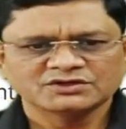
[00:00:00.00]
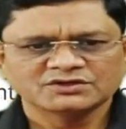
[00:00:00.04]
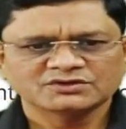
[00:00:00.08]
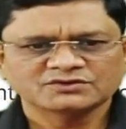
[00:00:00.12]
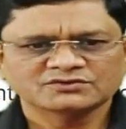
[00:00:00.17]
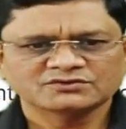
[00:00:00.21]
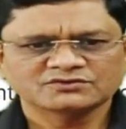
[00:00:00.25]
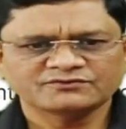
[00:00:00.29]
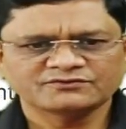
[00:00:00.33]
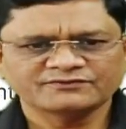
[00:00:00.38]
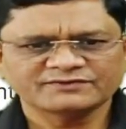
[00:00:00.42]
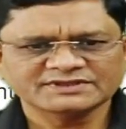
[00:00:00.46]

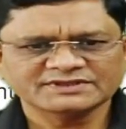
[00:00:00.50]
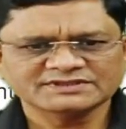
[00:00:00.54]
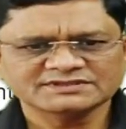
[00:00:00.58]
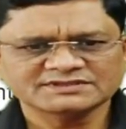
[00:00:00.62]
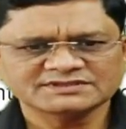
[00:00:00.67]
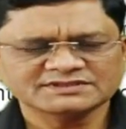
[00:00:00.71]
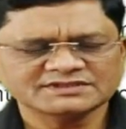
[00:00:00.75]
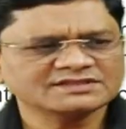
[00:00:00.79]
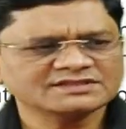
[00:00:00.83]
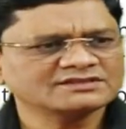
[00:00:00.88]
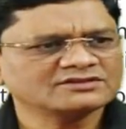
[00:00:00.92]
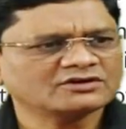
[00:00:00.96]
So first
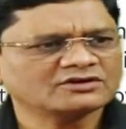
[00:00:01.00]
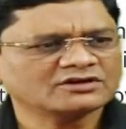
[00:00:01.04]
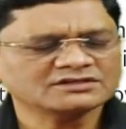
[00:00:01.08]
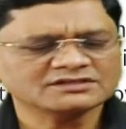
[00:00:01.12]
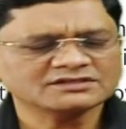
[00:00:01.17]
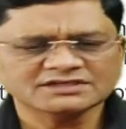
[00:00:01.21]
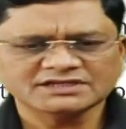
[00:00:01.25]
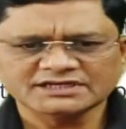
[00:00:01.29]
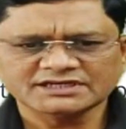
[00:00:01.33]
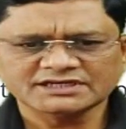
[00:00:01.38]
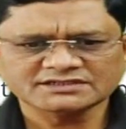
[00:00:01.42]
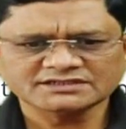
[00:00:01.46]
is not
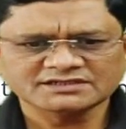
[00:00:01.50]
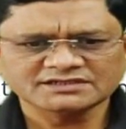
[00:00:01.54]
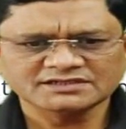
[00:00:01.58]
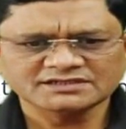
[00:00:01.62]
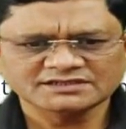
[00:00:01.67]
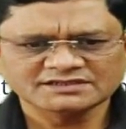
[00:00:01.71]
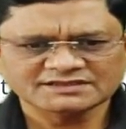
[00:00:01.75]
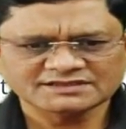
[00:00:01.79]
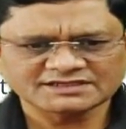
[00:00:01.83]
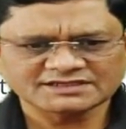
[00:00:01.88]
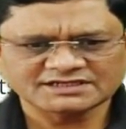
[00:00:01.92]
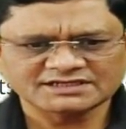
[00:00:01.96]
correct,
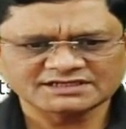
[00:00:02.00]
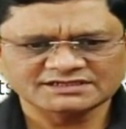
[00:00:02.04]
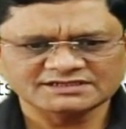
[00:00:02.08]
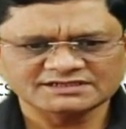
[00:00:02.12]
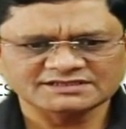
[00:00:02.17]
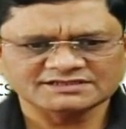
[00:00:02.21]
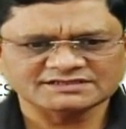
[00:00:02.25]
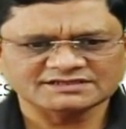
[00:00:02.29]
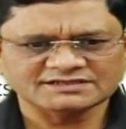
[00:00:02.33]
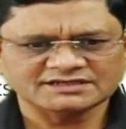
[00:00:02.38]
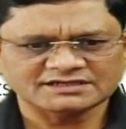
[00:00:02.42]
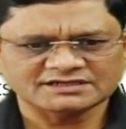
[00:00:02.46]
second
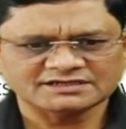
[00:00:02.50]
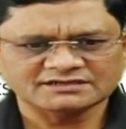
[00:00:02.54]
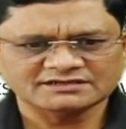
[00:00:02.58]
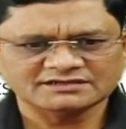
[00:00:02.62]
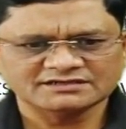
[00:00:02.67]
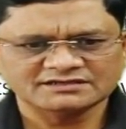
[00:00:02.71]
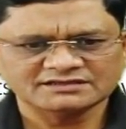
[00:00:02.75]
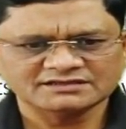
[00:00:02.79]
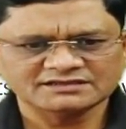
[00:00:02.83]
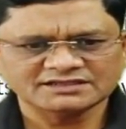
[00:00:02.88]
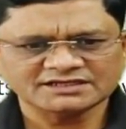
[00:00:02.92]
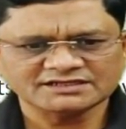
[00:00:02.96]
is correct.
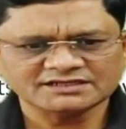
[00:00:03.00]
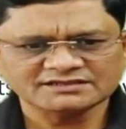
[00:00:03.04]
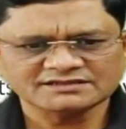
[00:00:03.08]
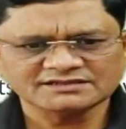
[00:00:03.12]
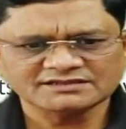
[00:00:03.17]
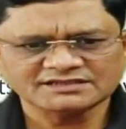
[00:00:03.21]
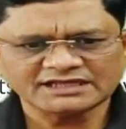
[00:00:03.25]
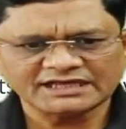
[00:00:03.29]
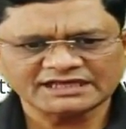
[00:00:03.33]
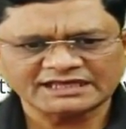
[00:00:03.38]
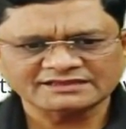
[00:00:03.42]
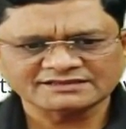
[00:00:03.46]
That is
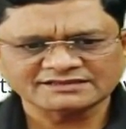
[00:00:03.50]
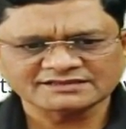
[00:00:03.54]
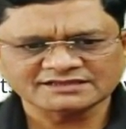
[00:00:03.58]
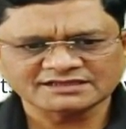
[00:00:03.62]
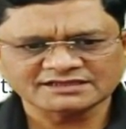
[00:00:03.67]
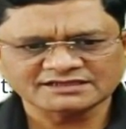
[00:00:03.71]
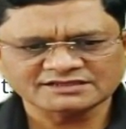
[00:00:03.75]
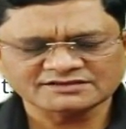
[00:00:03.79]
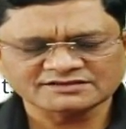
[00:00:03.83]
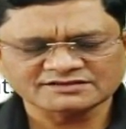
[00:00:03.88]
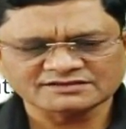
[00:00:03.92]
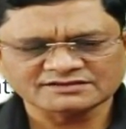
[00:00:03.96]
the answer
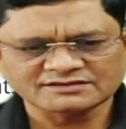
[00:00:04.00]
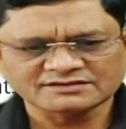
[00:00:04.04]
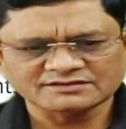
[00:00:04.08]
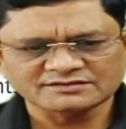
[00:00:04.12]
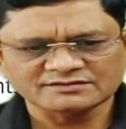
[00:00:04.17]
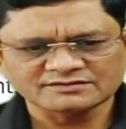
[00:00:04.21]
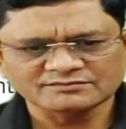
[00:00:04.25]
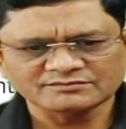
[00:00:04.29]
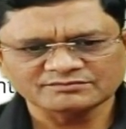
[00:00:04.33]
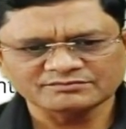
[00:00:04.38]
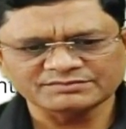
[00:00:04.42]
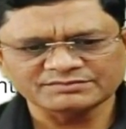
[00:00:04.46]
is
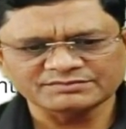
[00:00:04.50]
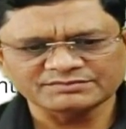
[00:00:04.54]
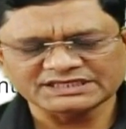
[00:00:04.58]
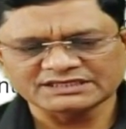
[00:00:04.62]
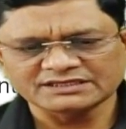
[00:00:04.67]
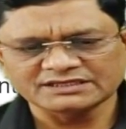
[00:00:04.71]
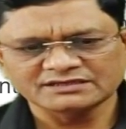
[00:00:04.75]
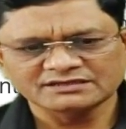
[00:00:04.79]
B.